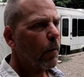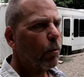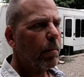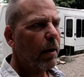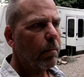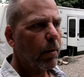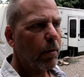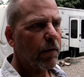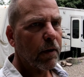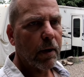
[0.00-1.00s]
we'll be in
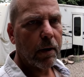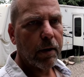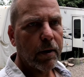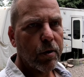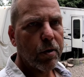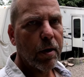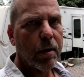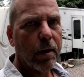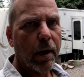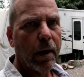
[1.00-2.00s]
beautiful areas,
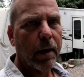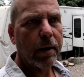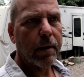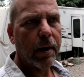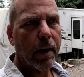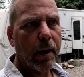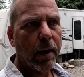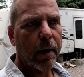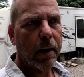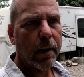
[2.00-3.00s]
and
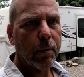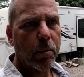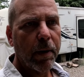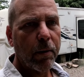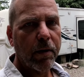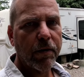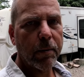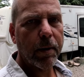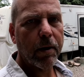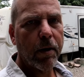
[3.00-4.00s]
we'll be away from the big